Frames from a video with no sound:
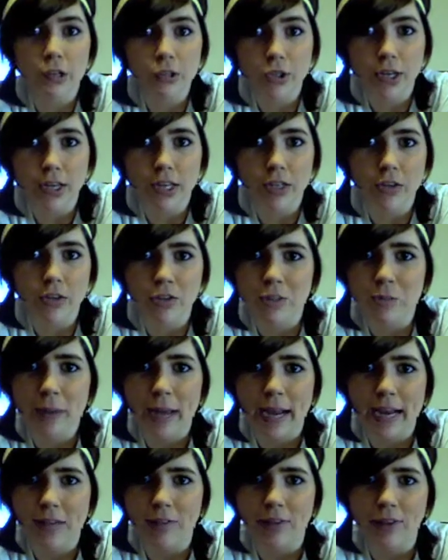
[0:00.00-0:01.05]
truck and you just
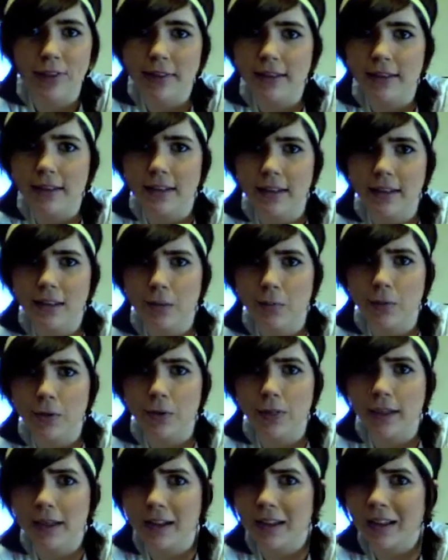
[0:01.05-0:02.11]
pack everything in it. And
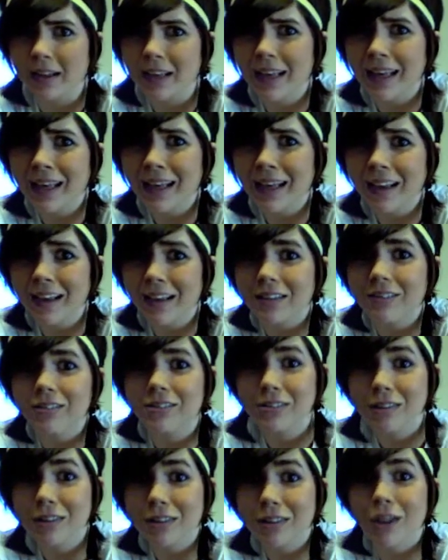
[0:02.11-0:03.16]
we're like, heck
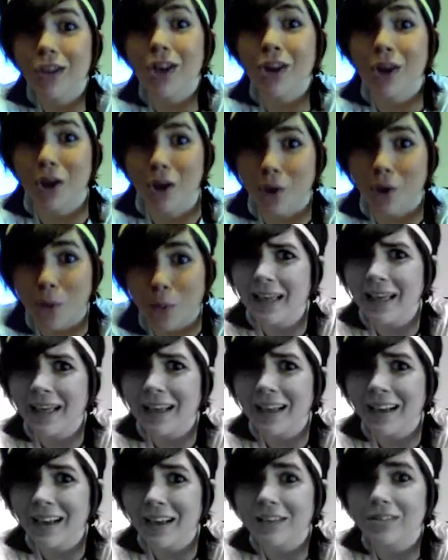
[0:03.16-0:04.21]
to the no.
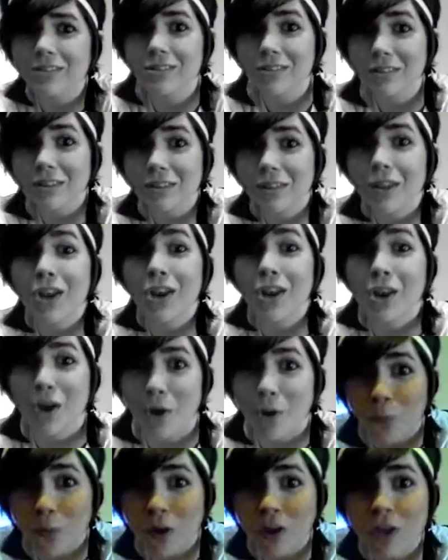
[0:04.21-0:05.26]
Heck to the
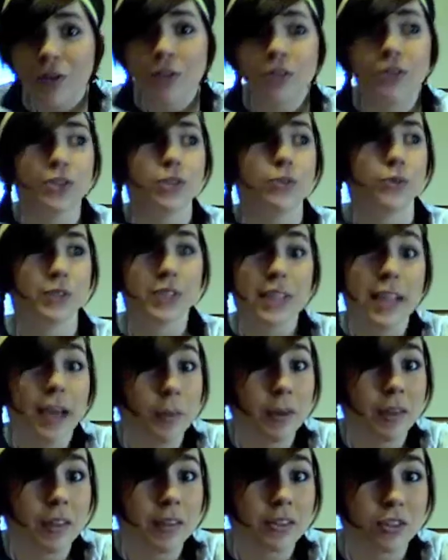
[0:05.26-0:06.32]
no. Do you see how
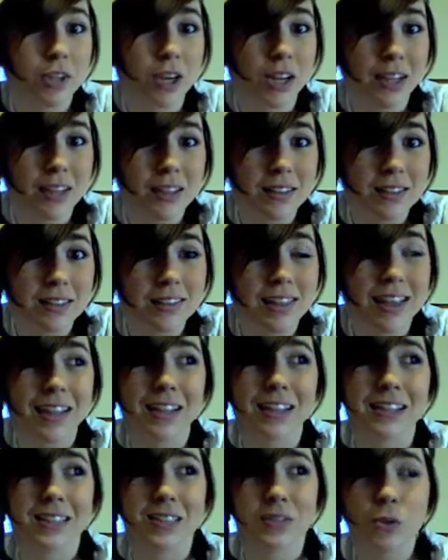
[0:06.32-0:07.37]
big this truck is? It
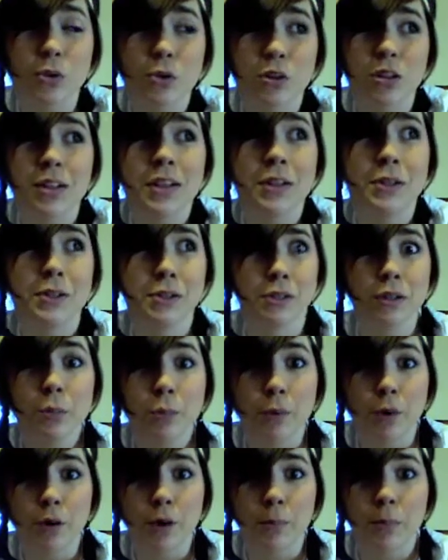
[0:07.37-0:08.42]
is full to the
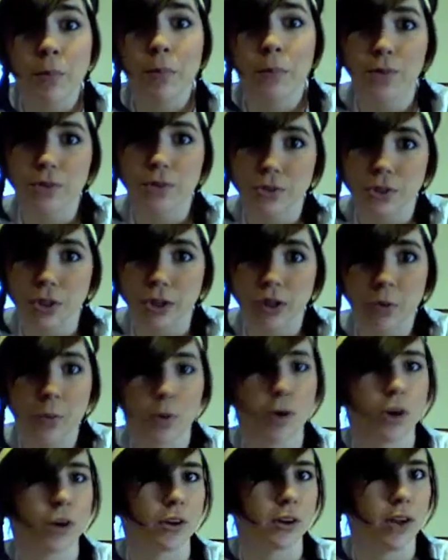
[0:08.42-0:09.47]
brim with junk.
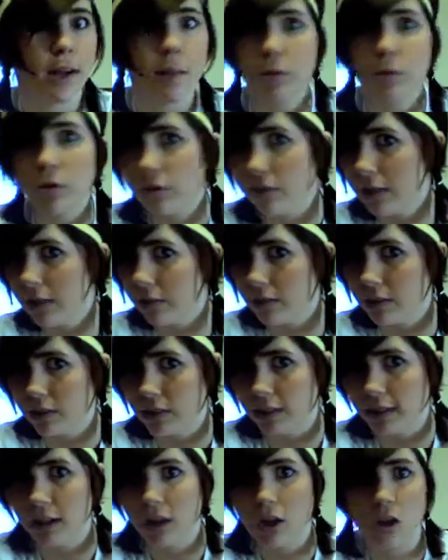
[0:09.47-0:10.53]
We are not moving
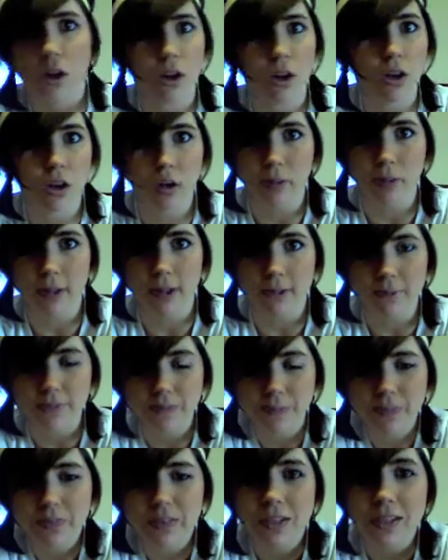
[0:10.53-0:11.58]
everything. No way.
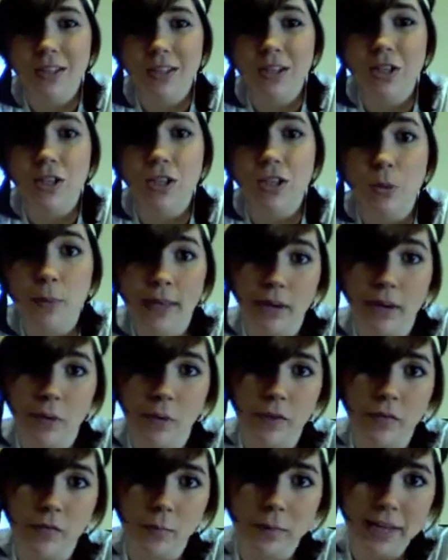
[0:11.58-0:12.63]
So we had to
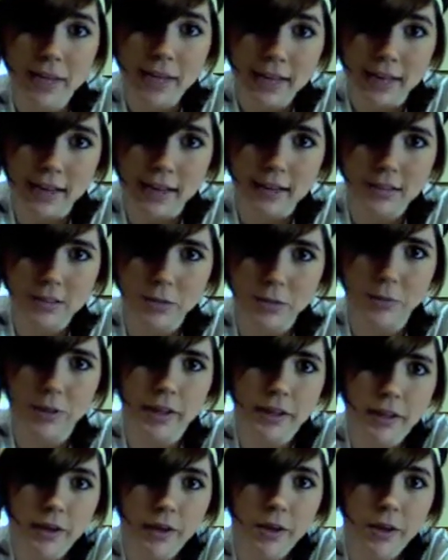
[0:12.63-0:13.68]
wait for a mechanic. So we're
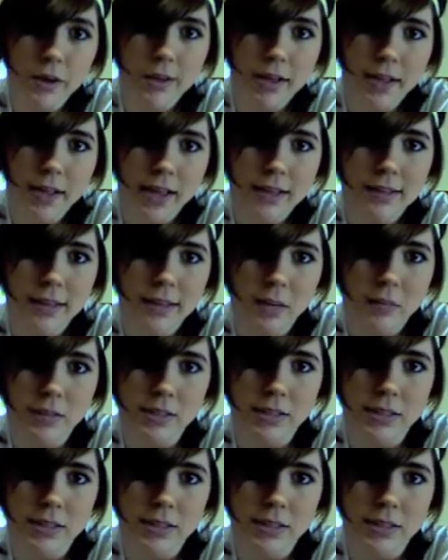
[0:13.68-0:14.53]
like, okay, not a big